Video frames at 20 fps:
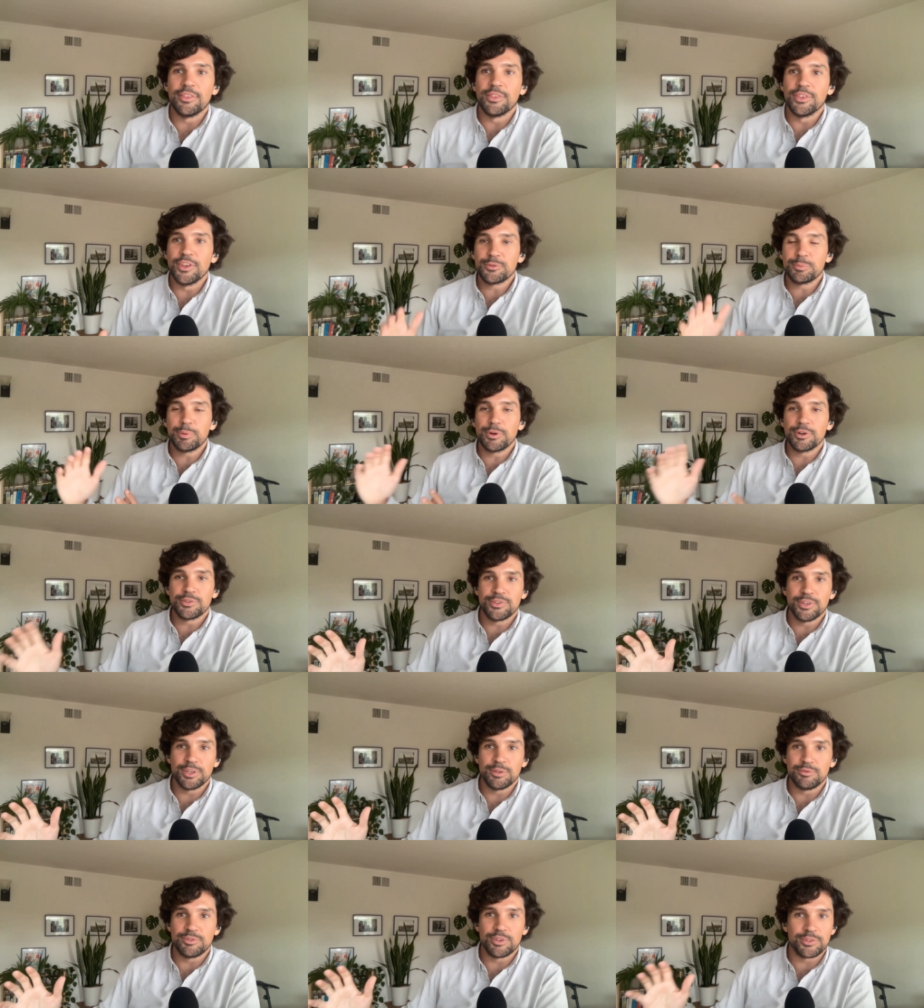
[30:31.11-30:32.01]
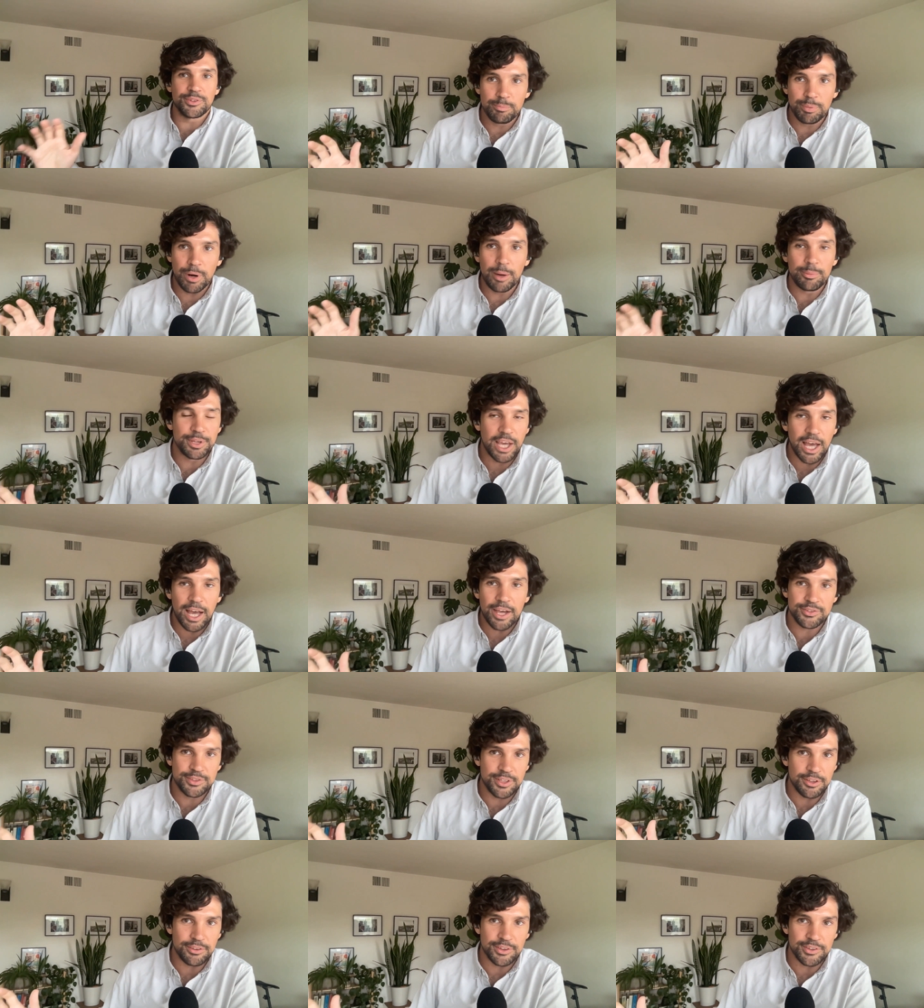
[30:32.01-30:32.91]
this person just probably
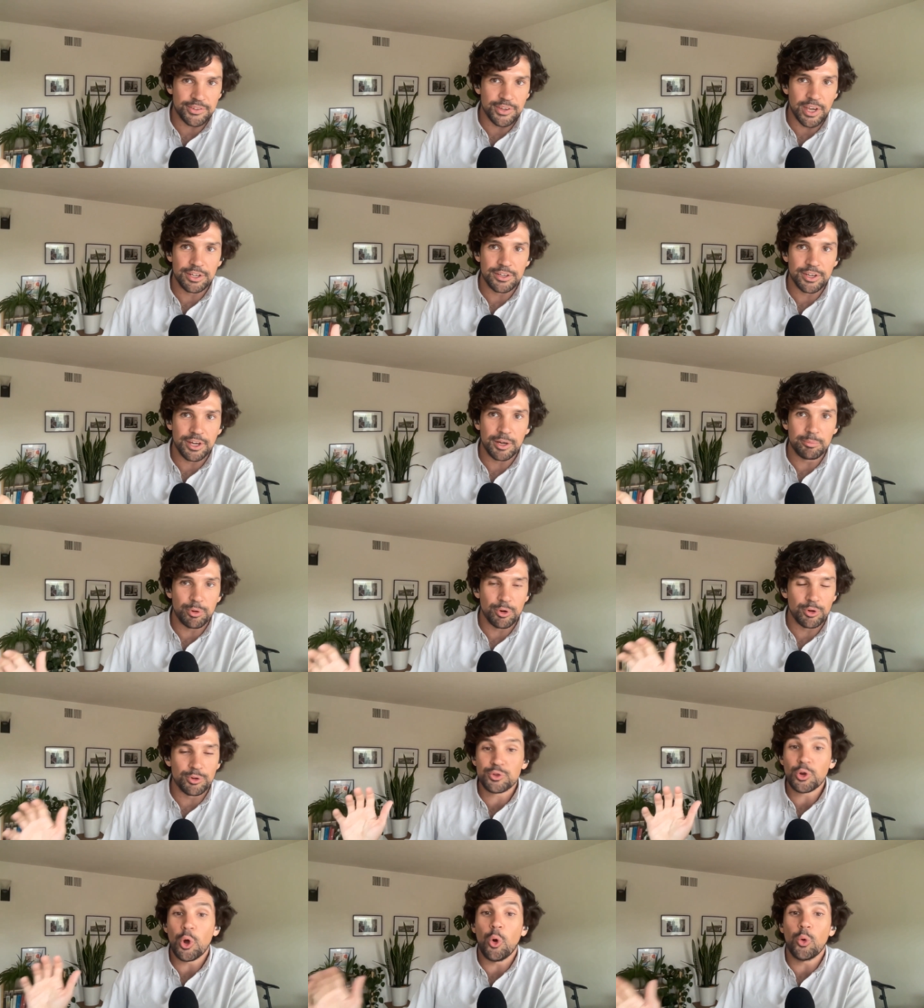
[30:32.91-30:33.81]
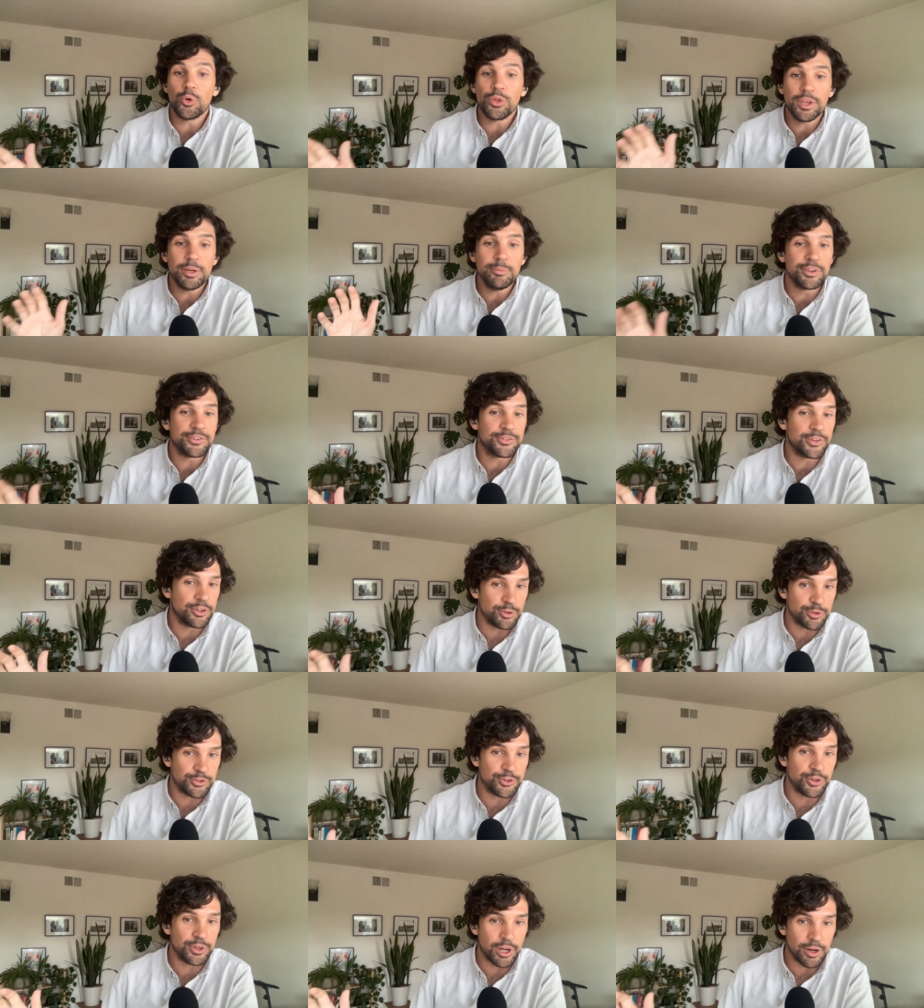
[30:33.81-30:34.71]
accidentally signed up or totally
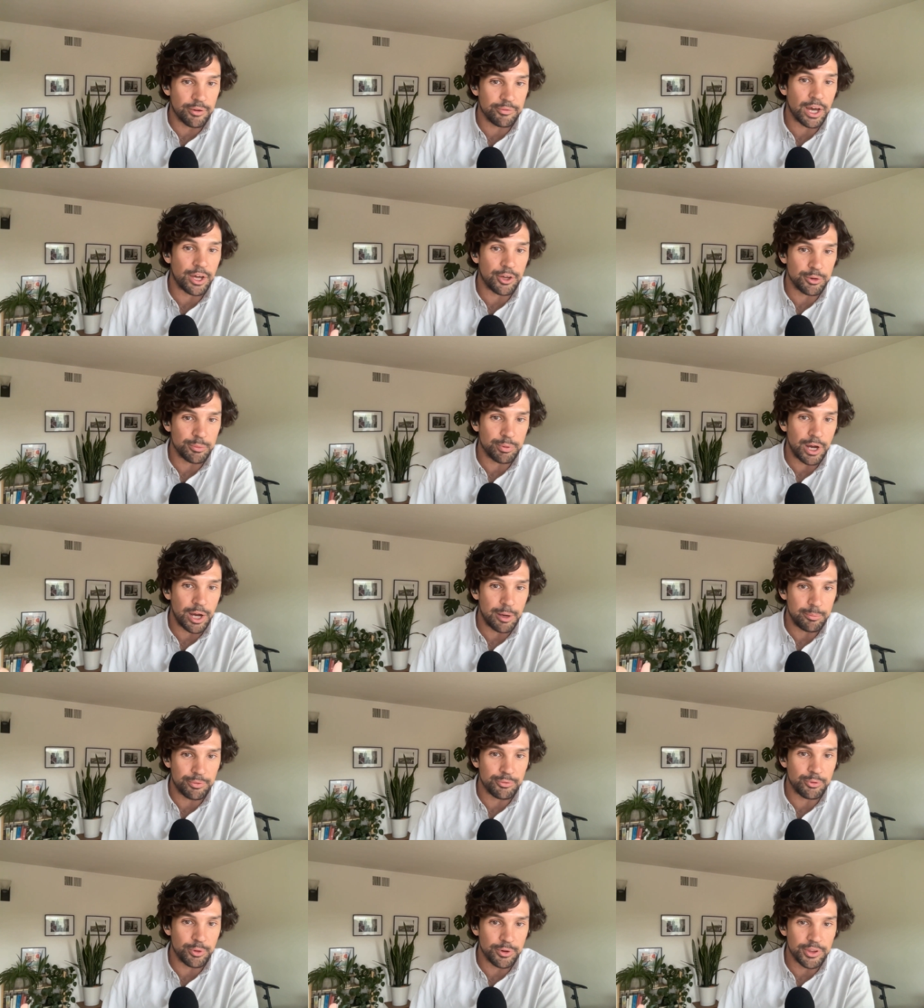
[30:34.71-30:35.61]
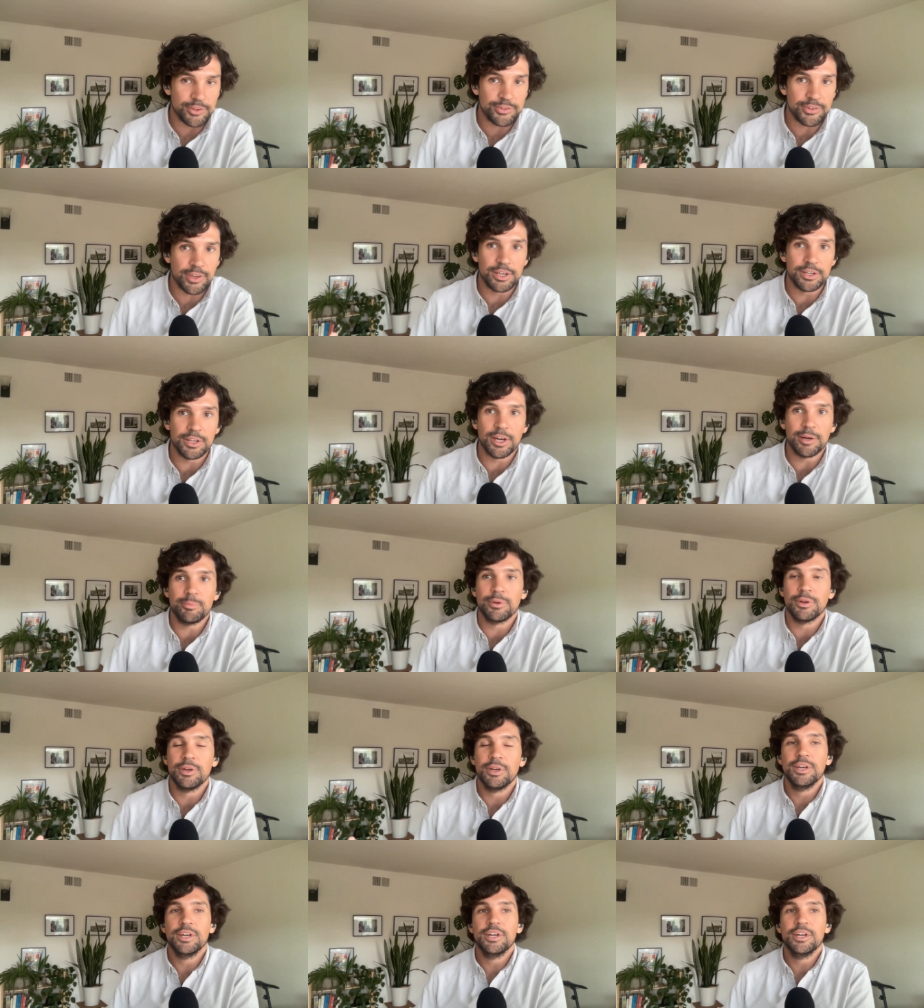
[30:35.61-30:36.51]
misunderstood our value prop before they signed up.